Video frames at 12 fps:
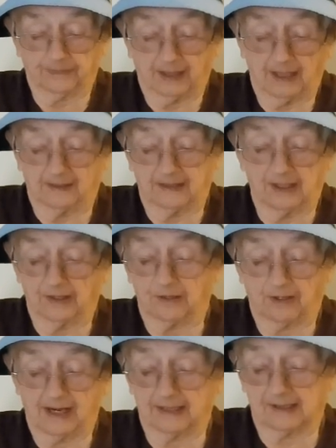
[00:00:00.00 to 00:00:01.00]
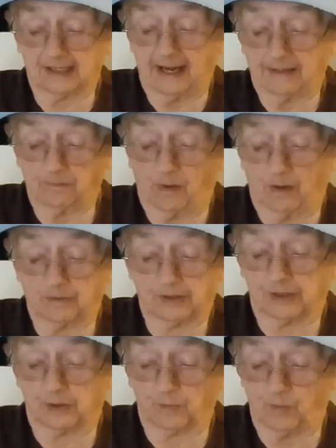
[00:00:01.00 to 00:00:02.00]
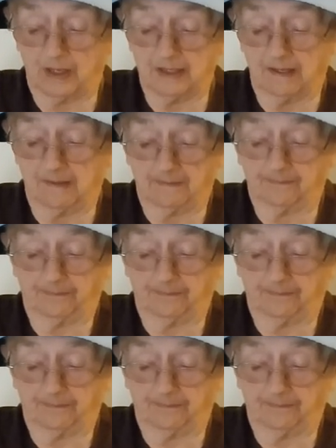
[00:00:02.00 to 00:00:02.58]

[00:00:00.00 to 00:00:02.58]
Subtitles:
and the other had sidewalks as well.